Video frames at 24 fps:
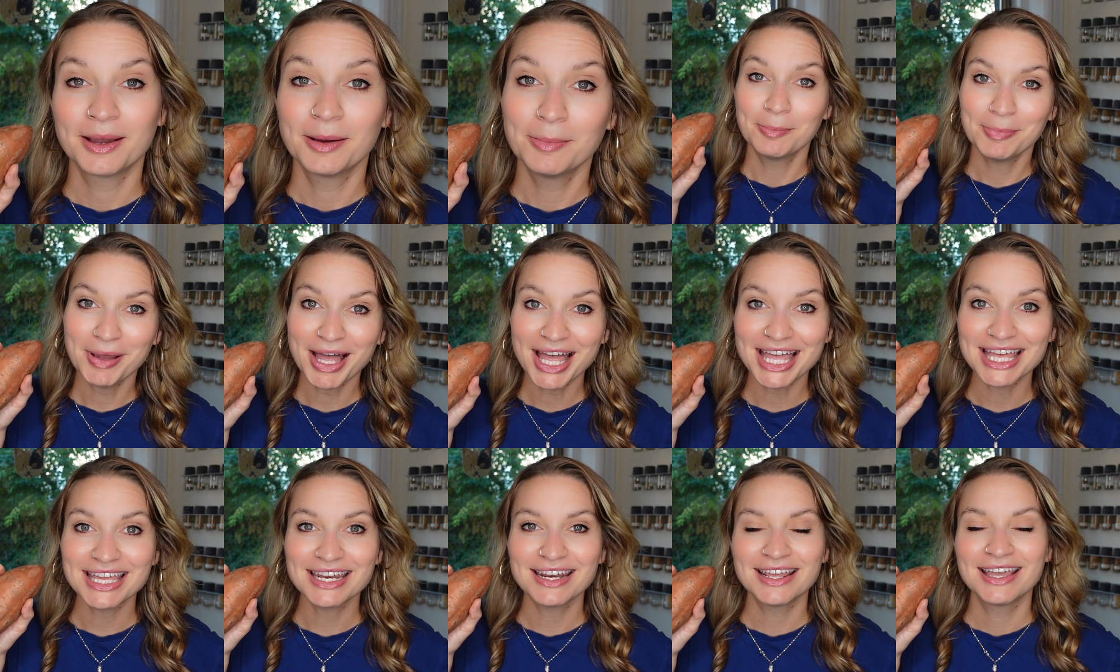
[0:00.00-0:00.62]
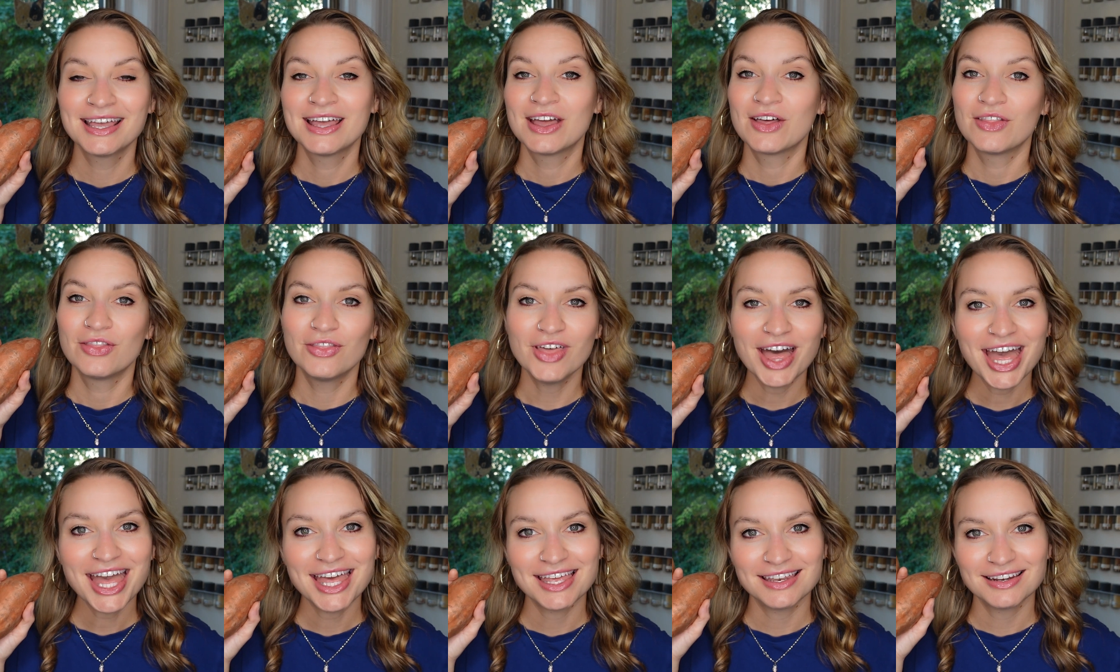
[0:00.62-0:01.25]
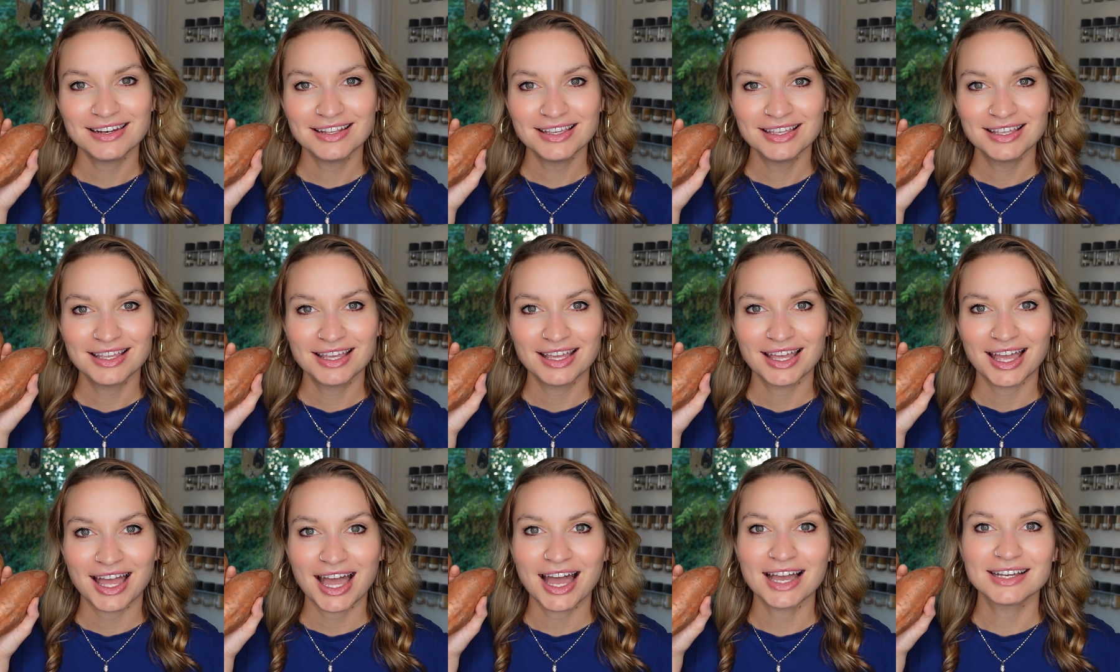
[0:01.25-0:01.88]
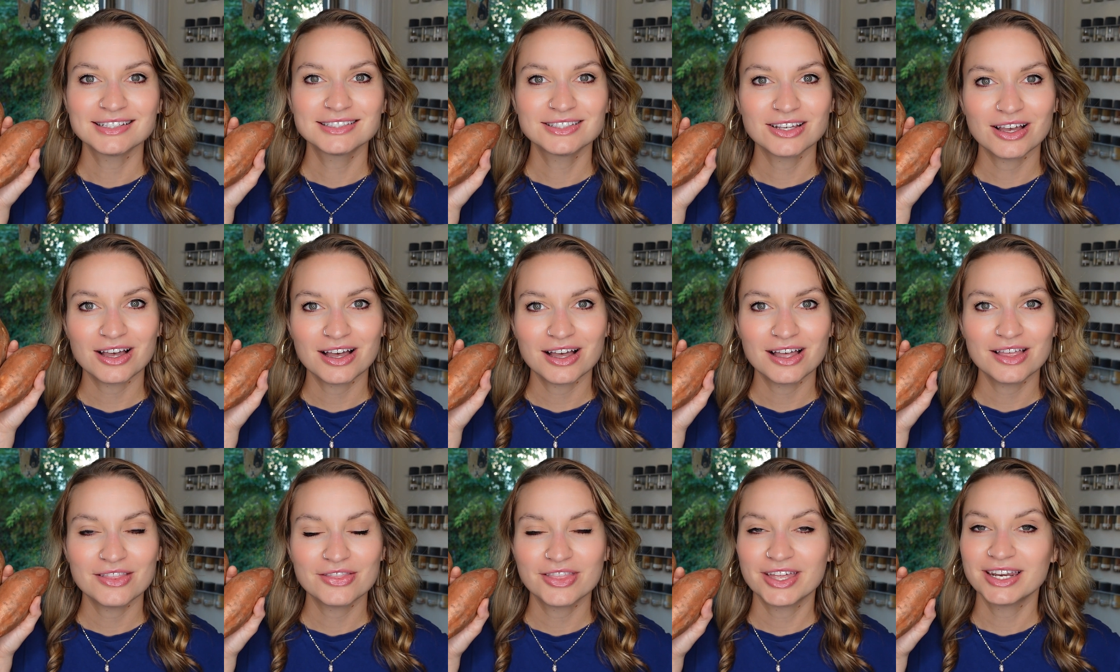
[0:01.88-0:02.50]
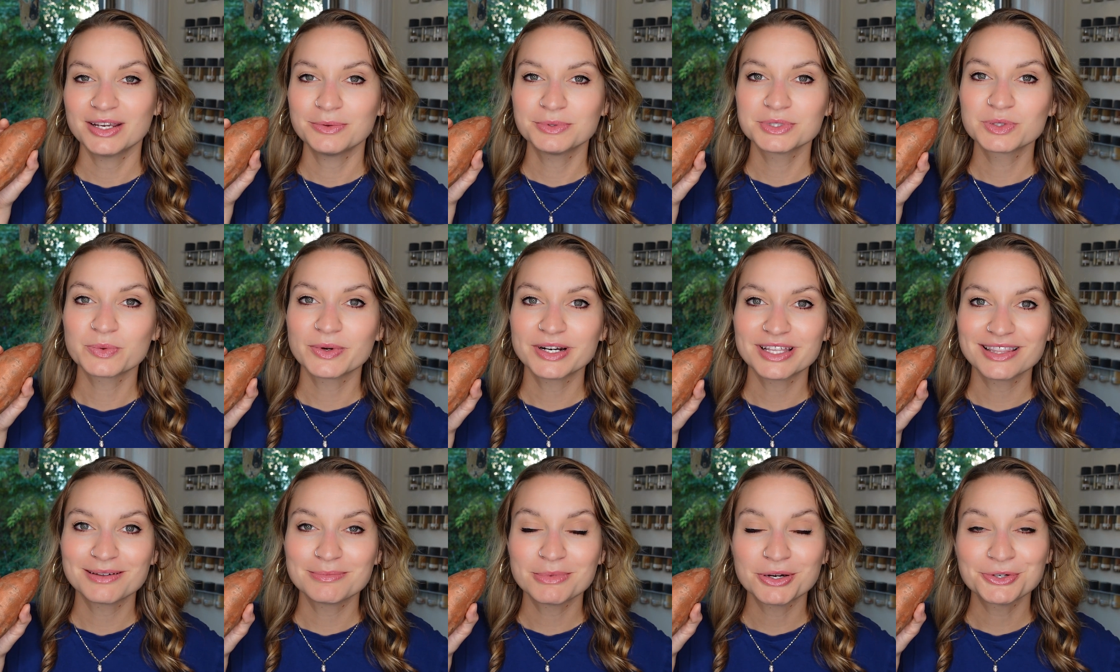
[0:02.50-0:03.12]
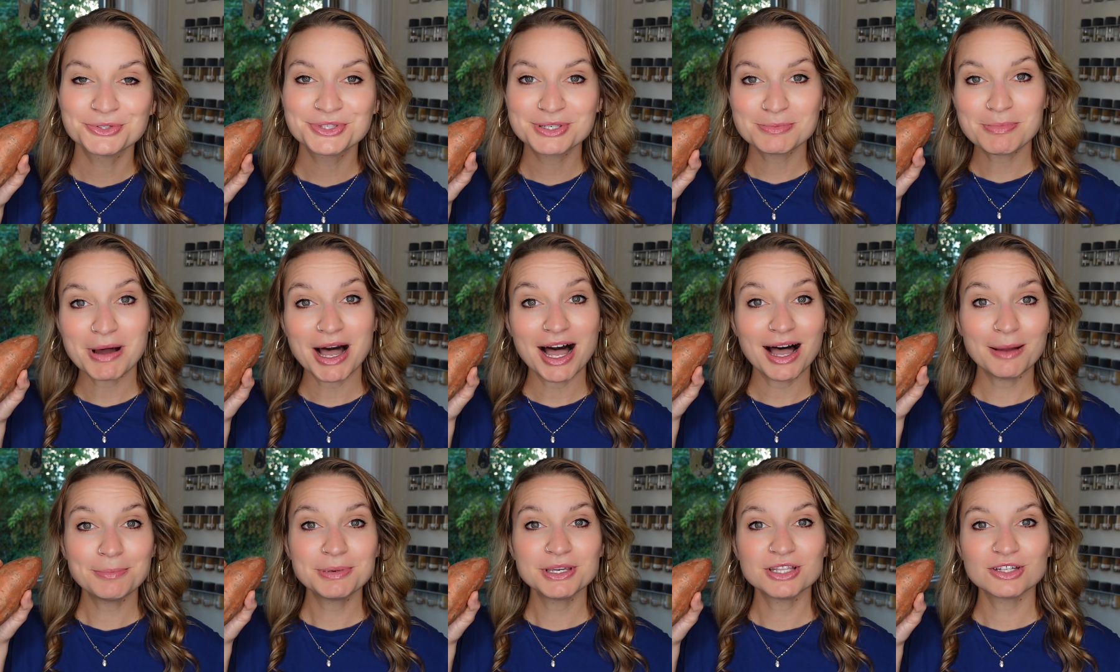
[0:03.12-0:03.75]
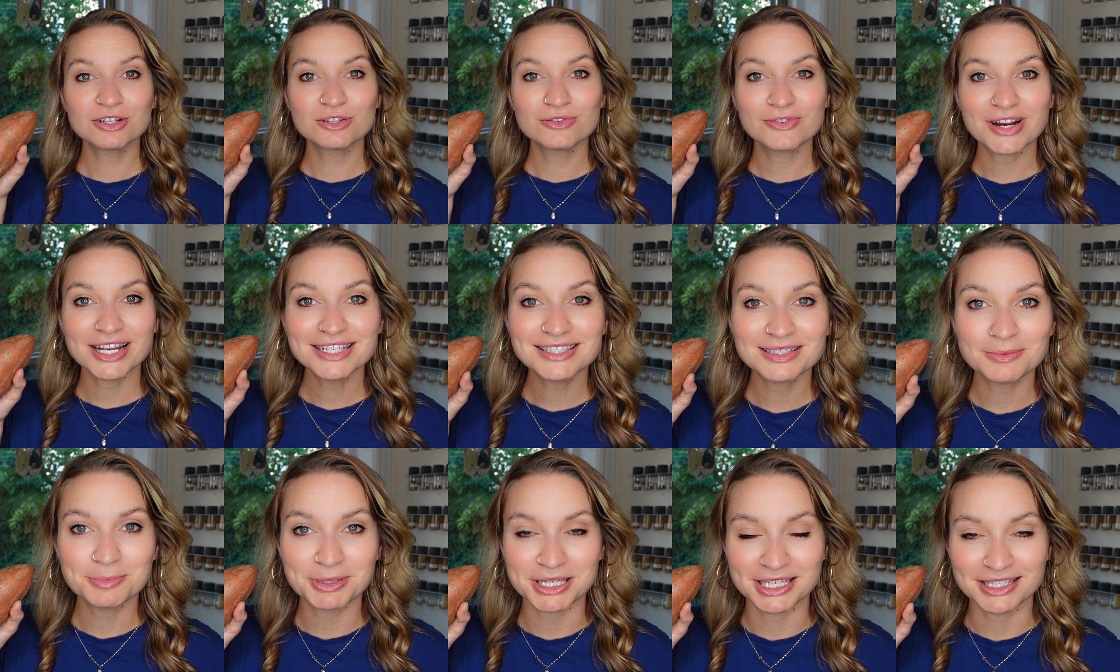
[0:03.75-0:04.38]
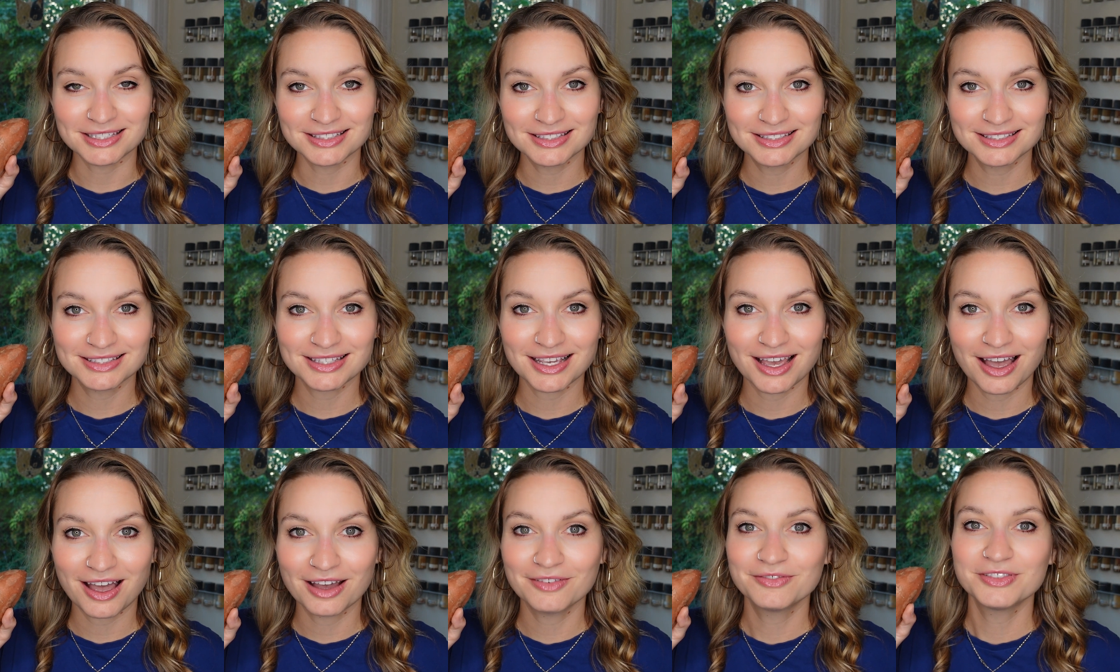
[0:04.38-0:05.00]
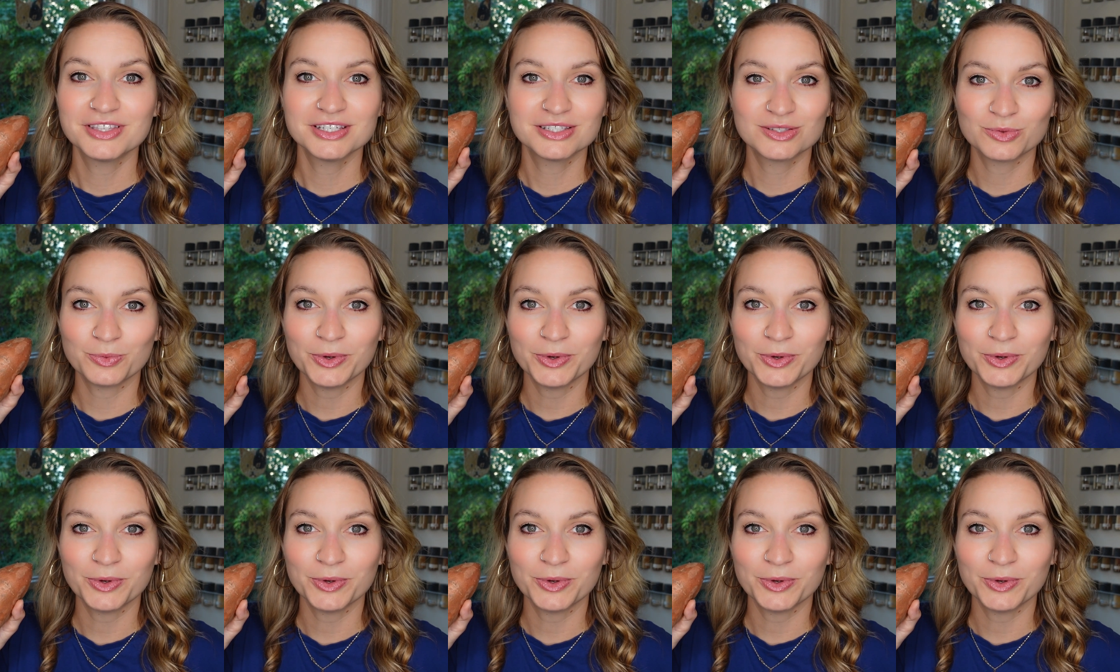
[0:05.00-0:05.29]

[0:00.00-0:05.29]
But then I saw that it was one of the most popular recipes of this